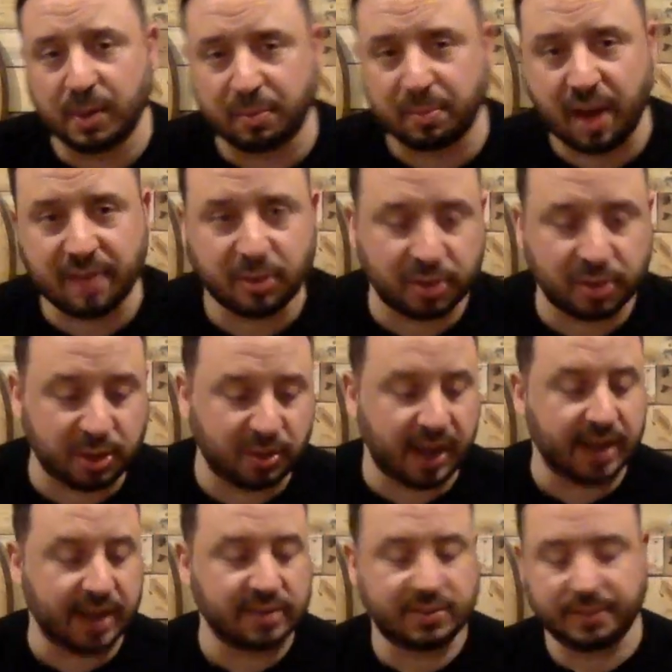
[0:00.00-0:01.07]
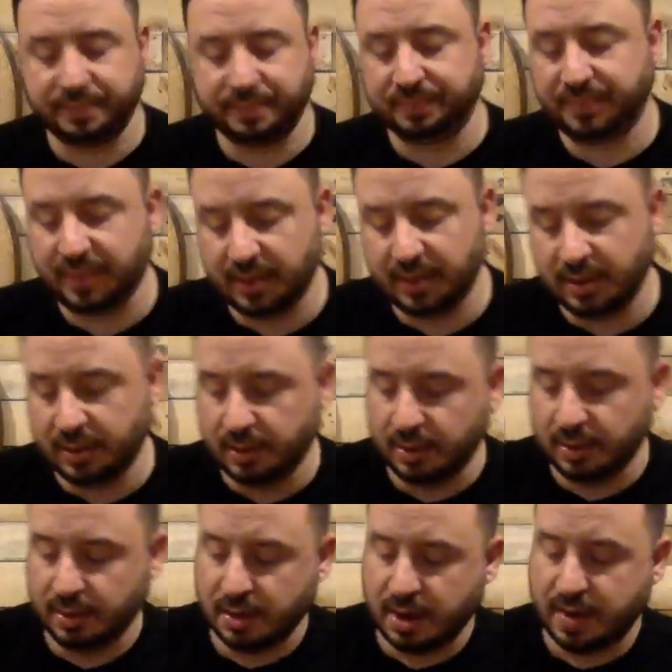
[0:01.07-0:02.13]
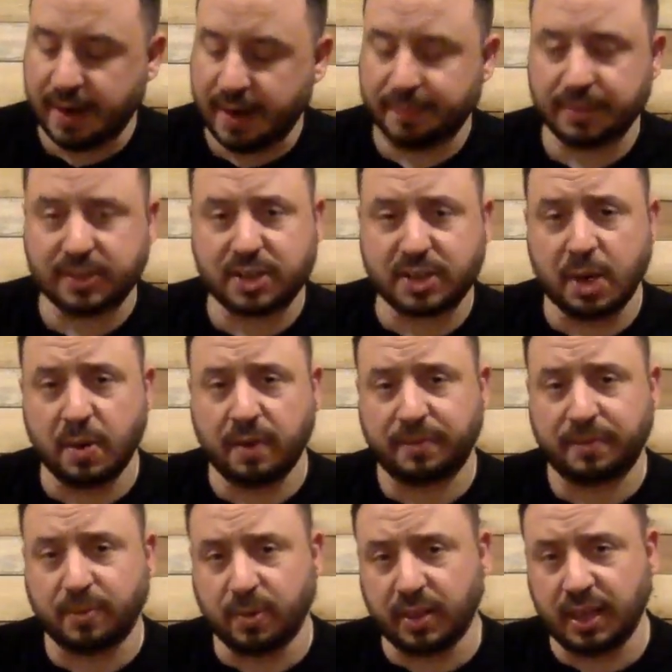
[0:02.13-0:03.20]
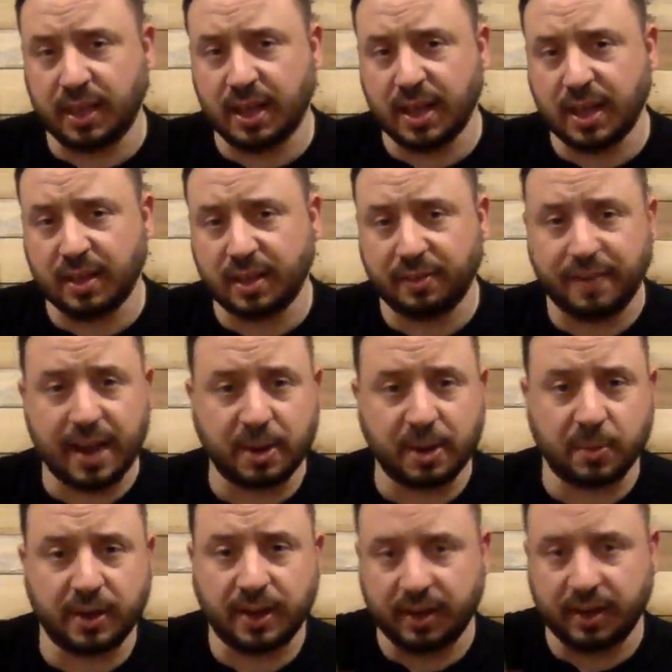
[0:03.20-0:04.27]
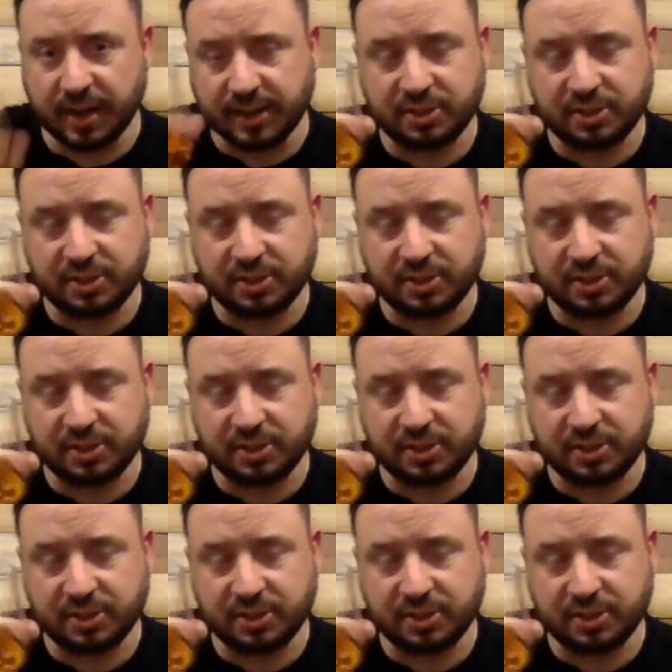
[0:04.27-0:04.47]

bravo to you guys. All right, let's go in for the uh, the final one here, guys.